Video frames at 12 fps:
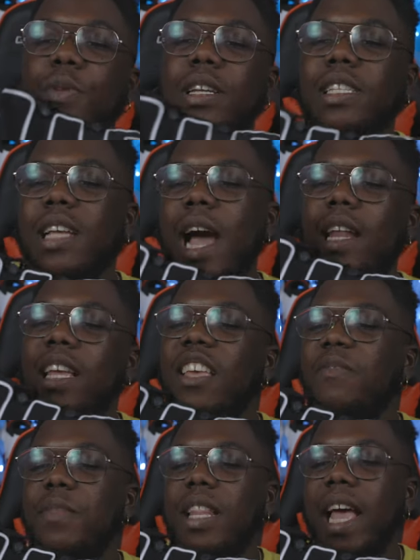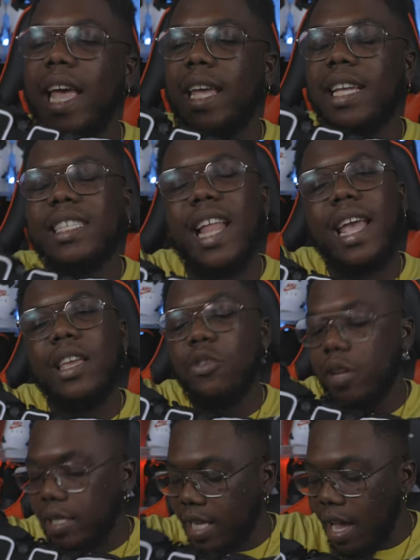bro, just kind of give me like, it's like you
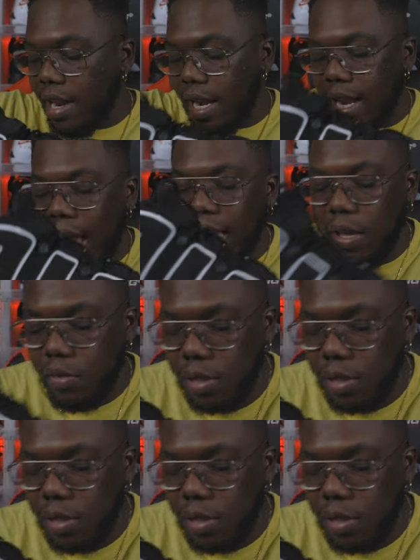could tell that Nike